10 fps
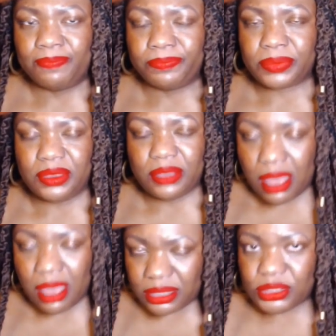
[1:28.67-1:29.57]

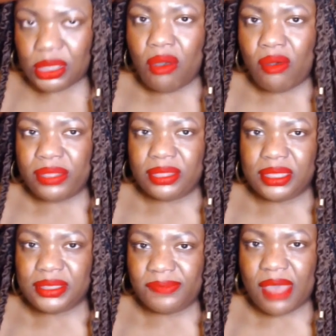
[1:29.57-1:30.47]
thoughts on
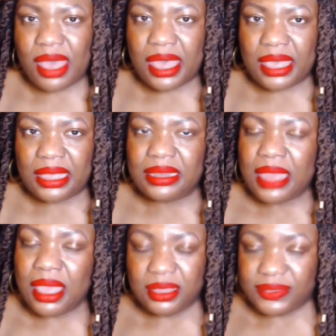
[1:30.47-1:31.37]
this fine
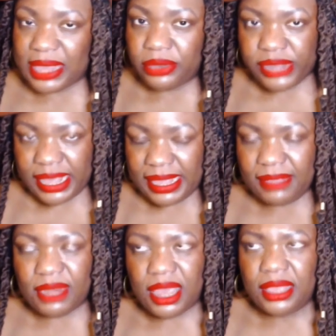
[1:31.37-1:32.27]
Saturday
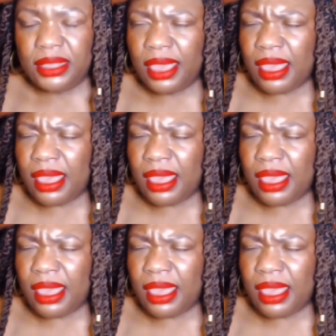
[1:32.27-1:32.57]
evening.